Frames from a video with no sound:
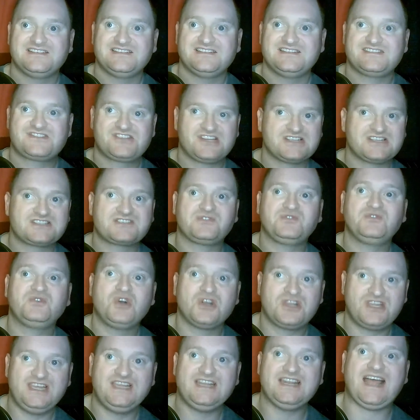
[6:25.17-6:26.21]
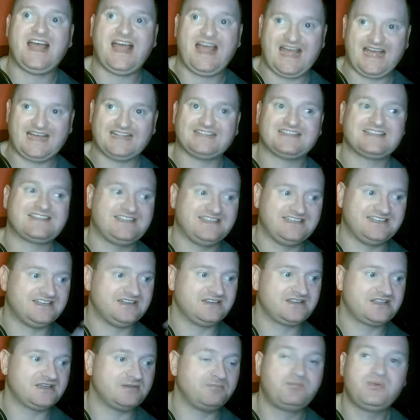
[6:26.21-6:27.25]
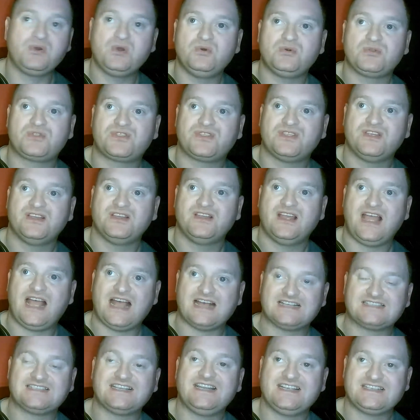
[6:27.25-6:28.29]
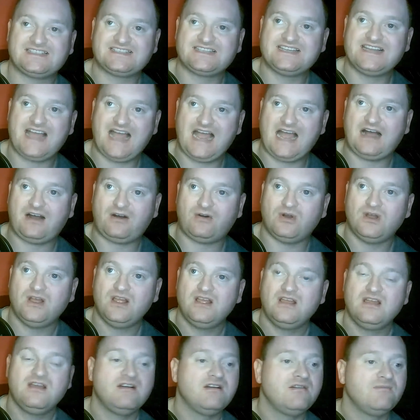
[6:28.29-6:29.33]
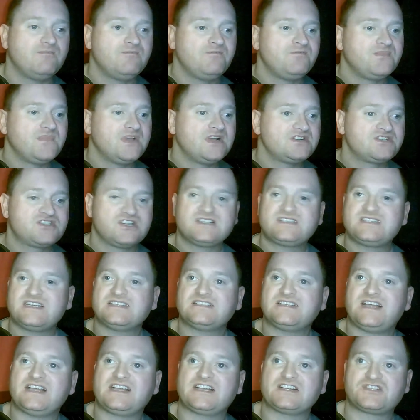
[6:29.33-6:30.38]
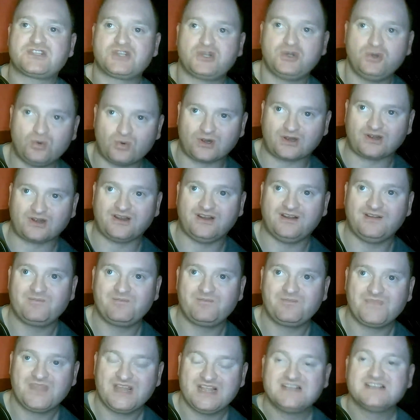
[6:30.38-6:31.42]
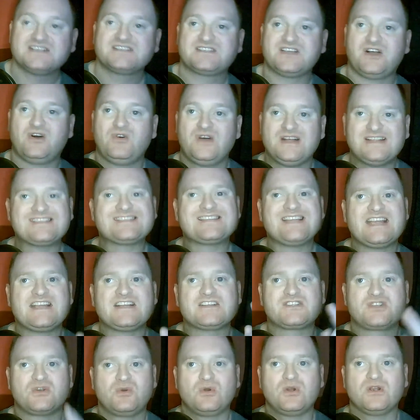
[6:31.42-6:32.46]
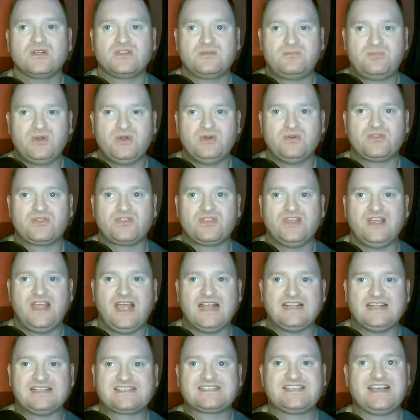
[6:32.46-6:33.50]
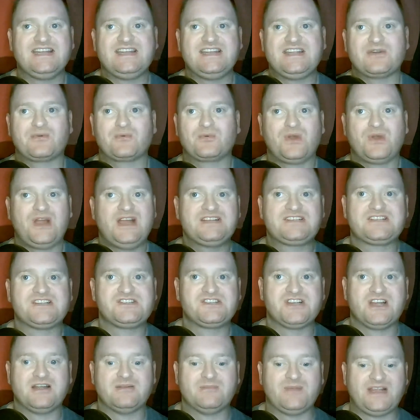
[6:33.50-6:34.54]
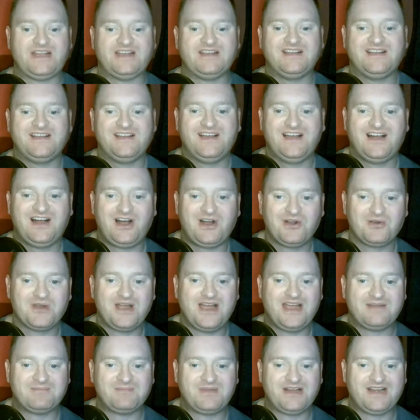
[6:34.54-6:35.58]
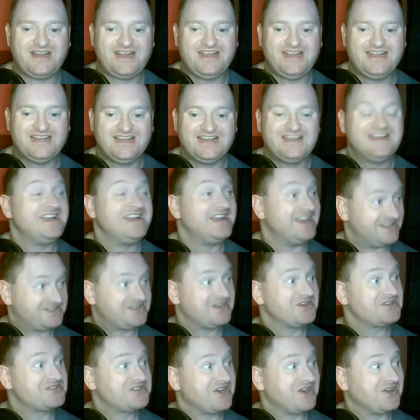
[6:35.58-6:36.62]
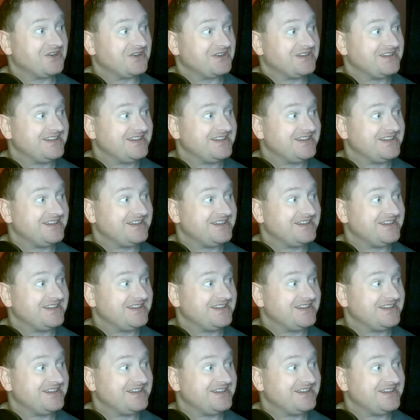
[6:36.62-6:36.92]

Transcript: just looking at the booth as it is now, just as like a tour. So let's take a tour of the booth and send it right to Jeremy. All right, buddy, it's your turn.